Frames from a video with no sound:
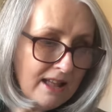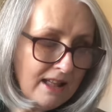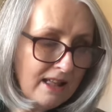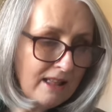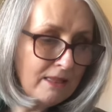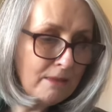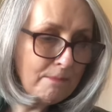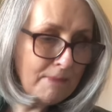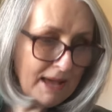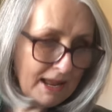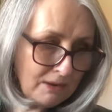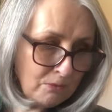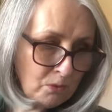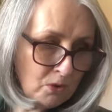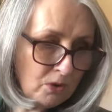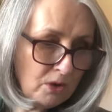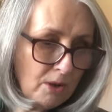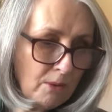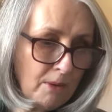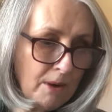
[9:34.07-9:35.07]
The pattern will
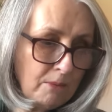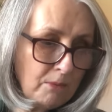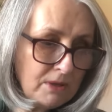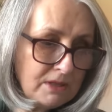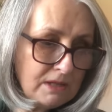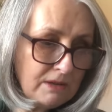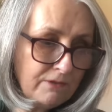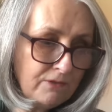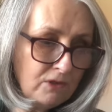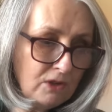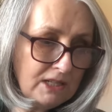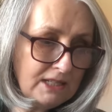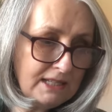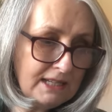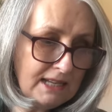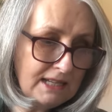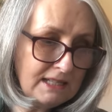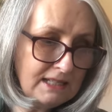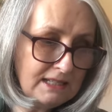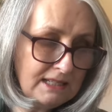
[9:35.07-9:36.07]
go up once I've fully
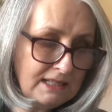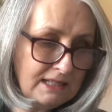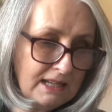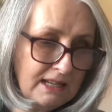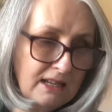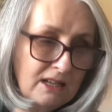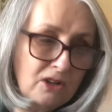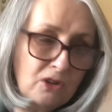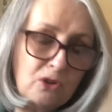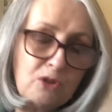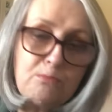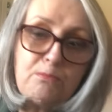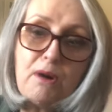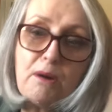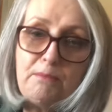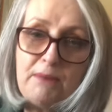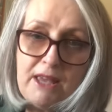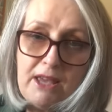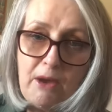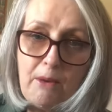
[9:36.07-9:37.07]
tested it, and it will
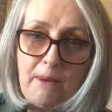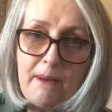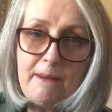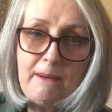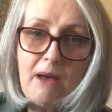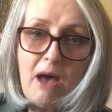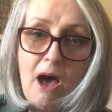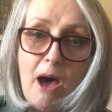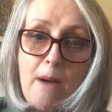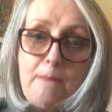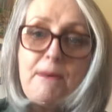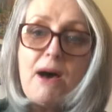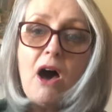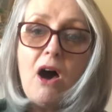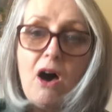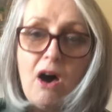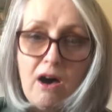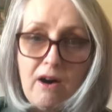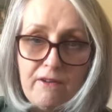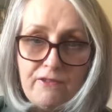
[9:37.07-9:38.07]
probably go up
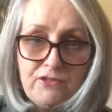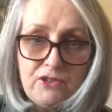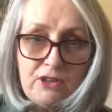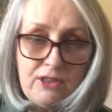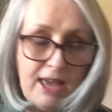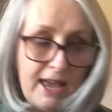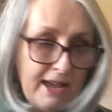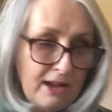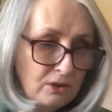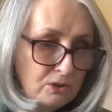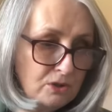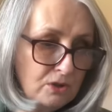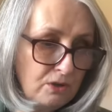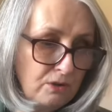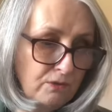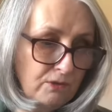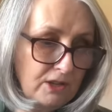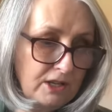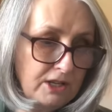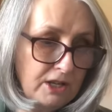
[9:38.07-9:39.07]
after the how-to
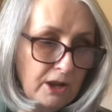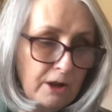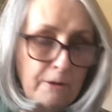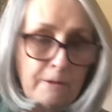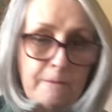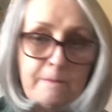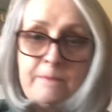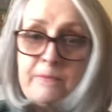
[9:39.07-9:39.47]
video.